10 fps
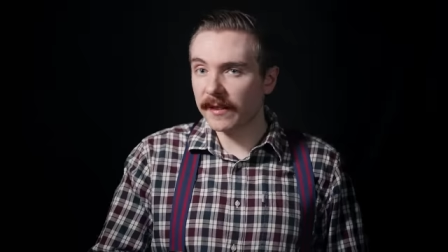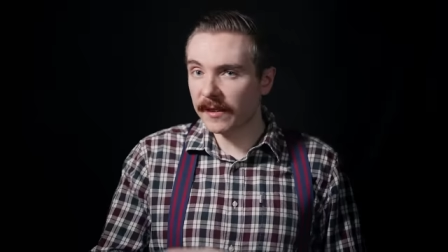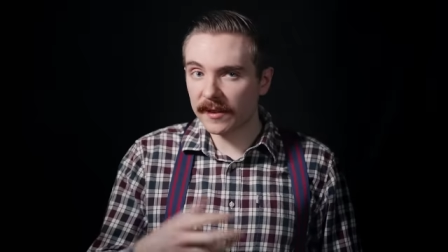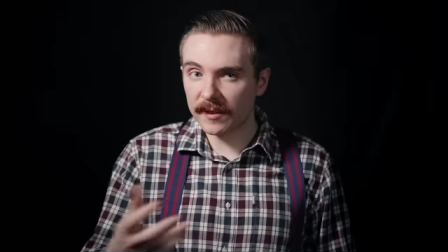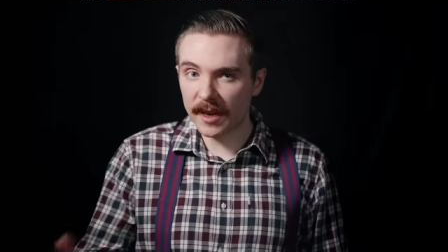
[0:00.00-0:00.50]

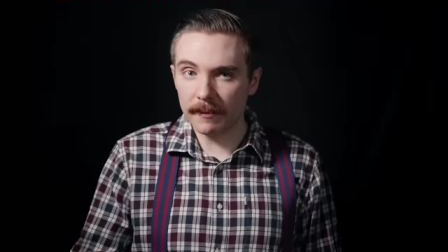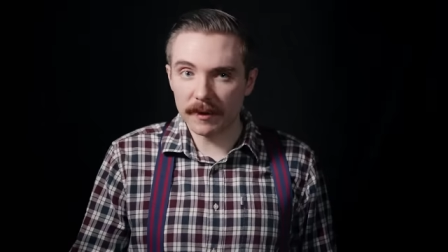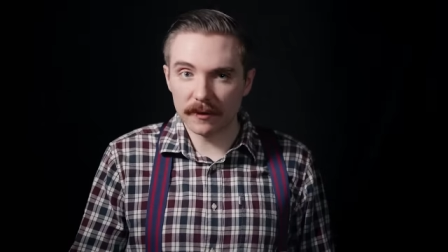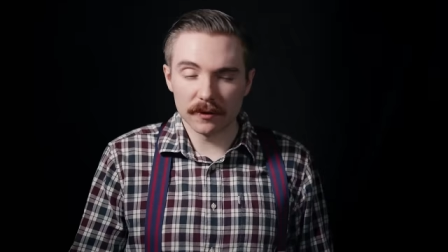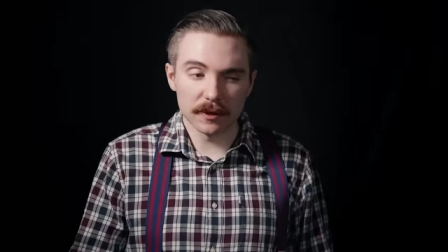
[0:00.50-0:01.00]

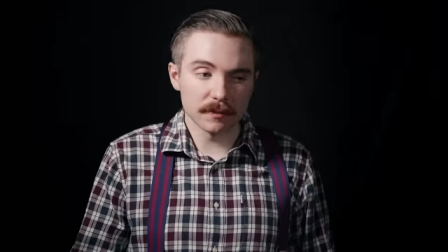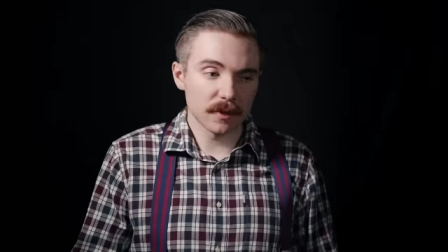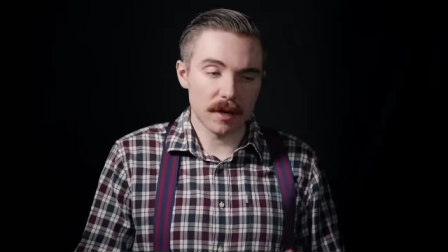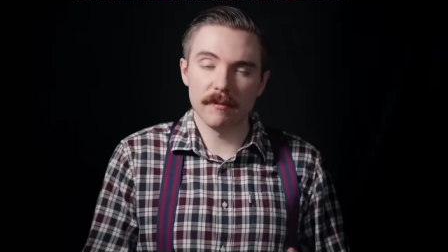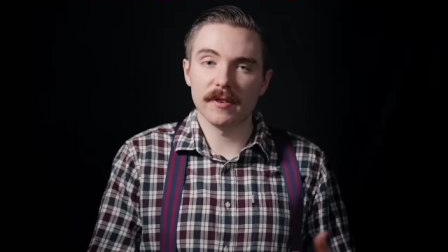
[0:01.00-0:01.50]
entertainment or
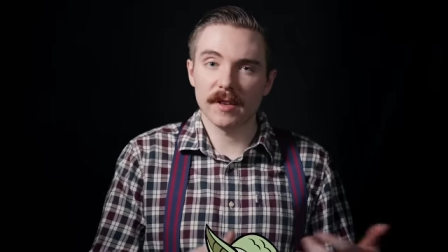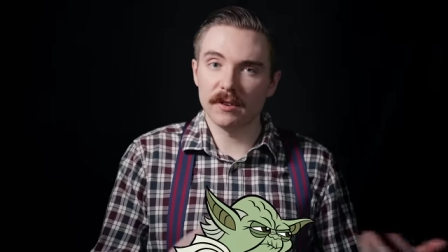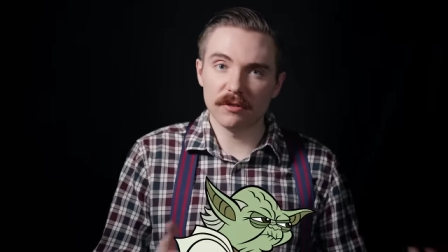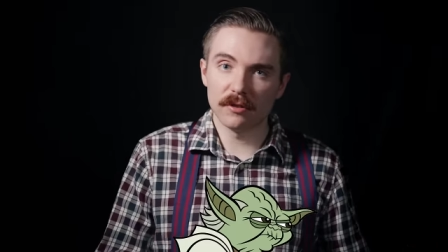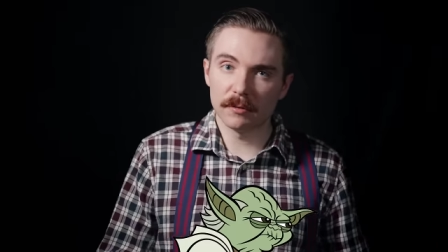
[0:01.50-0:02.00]

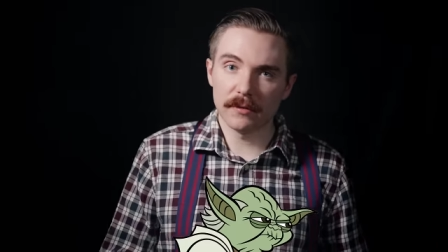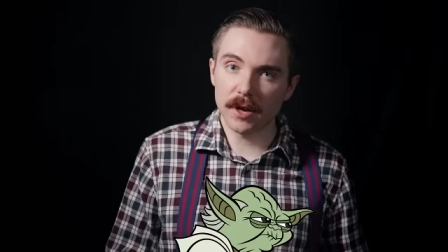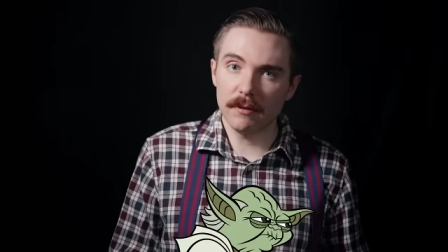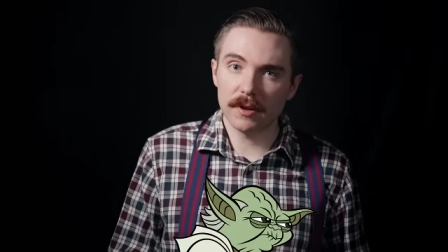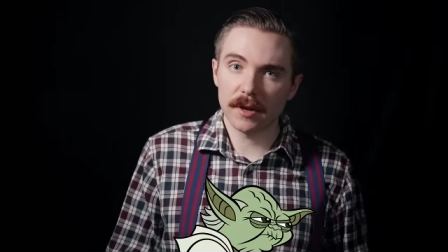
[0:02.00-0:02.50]
conversations with
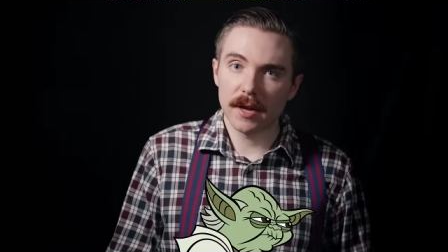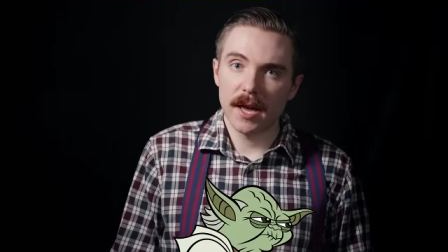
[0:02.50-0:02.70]
Yoda,